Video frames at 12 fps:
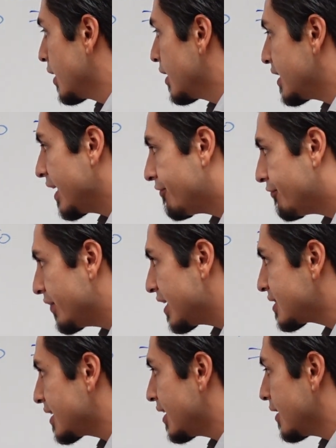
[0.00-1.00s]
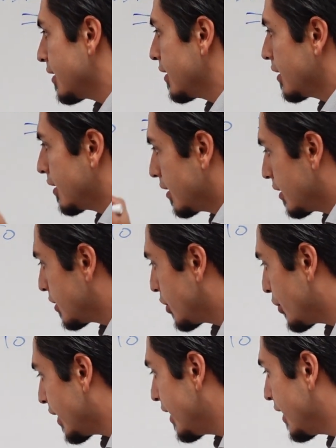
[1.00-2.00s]
they fix it,
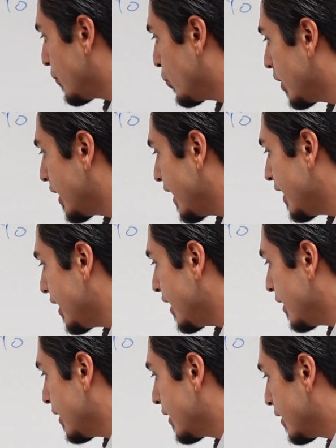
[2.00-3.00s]
they're in it $180,